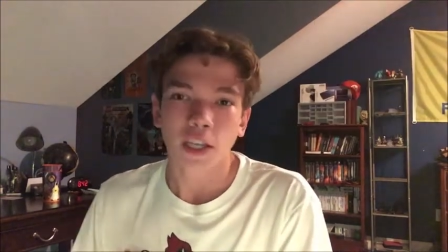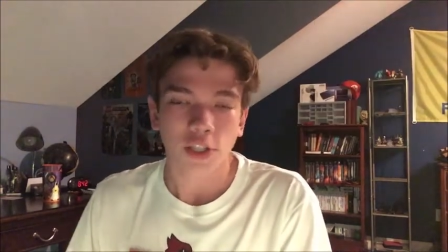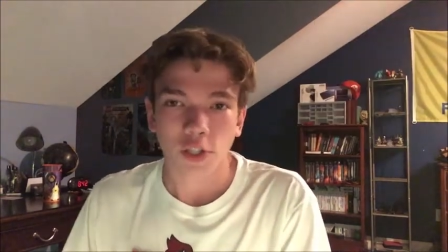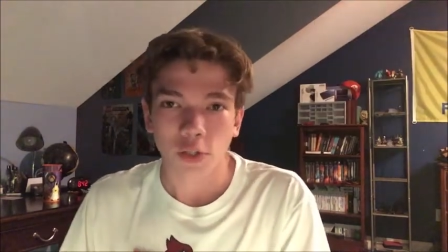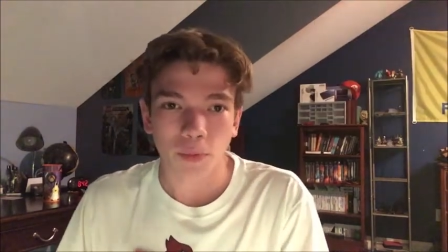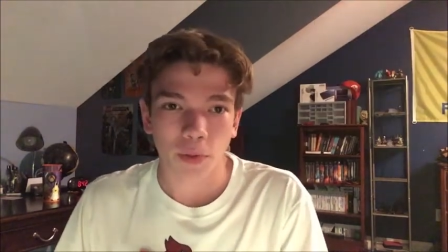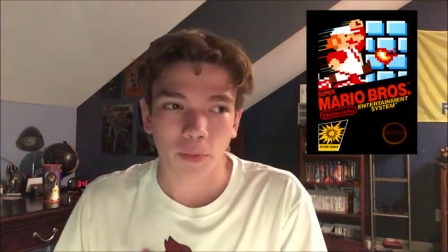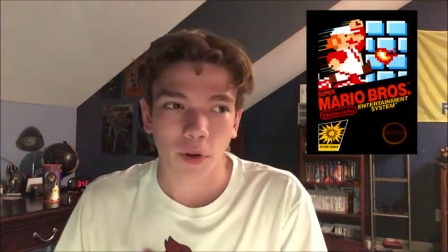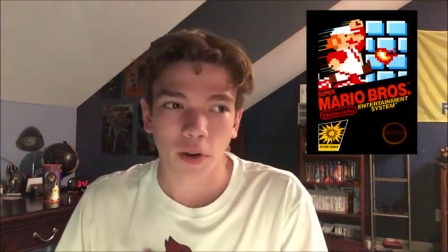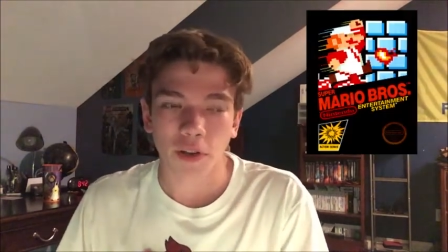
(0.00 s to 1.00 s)
Super
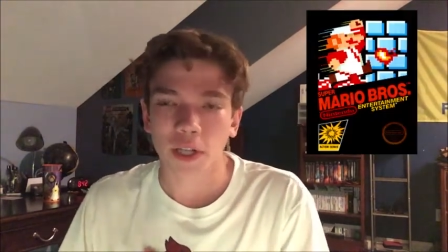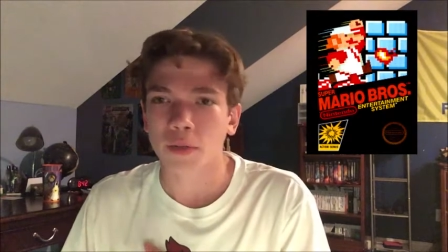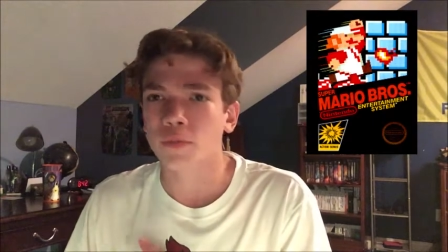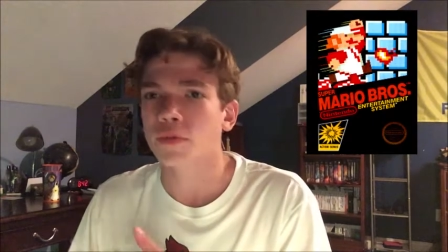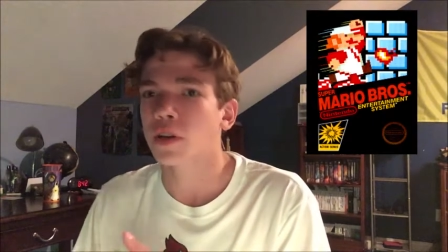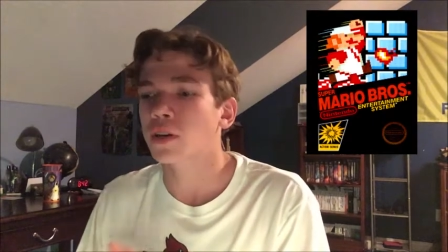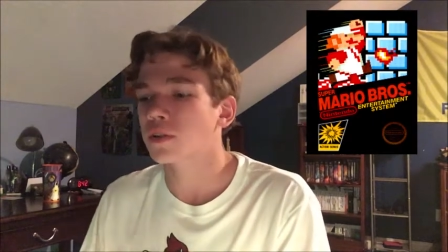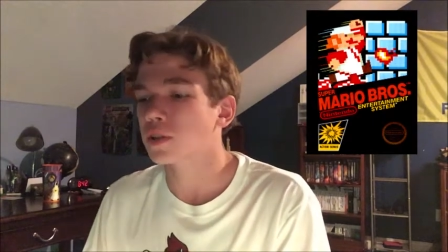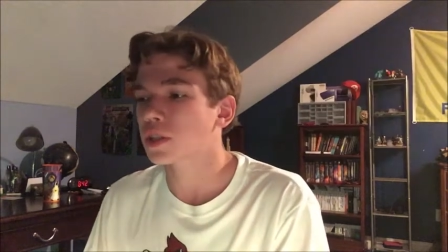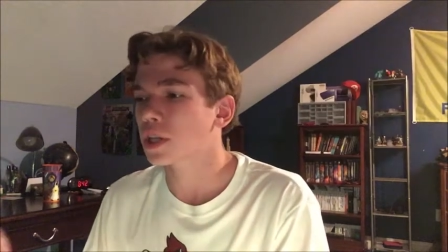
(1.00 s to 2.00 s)
Mario
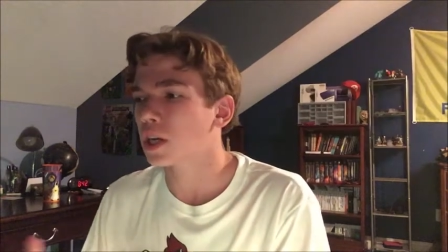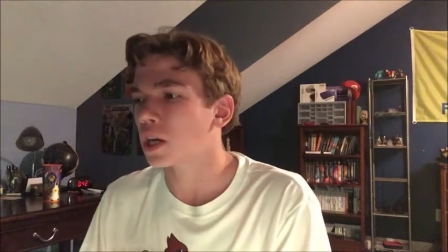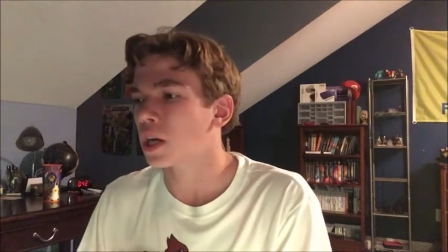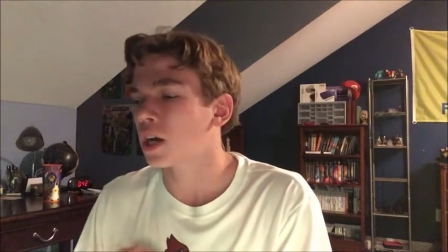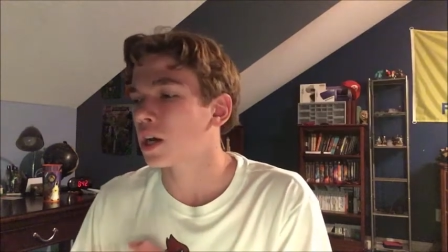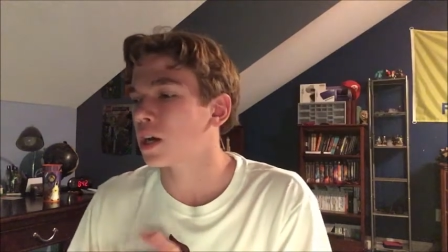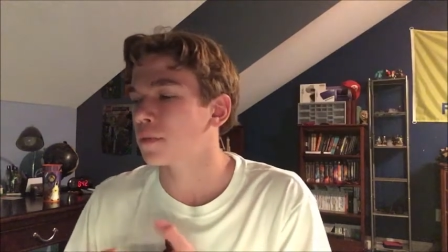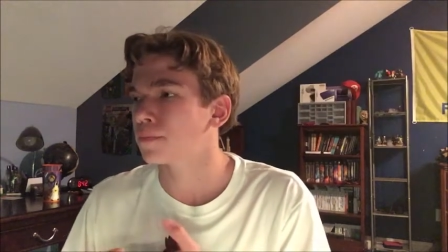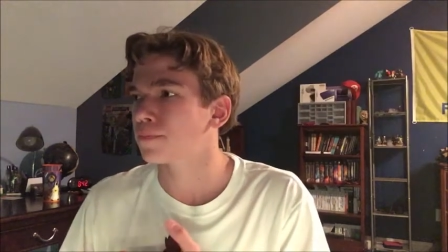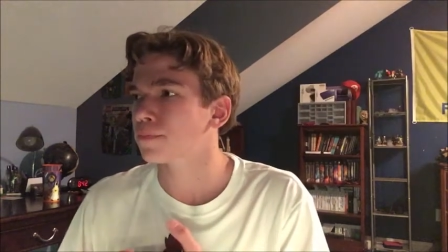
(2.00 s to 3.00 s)
Bros,
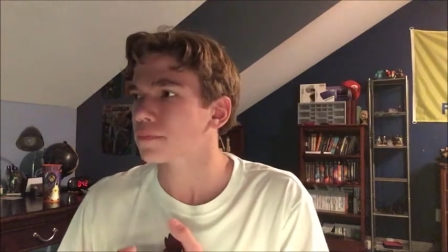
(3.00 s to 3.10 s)
um,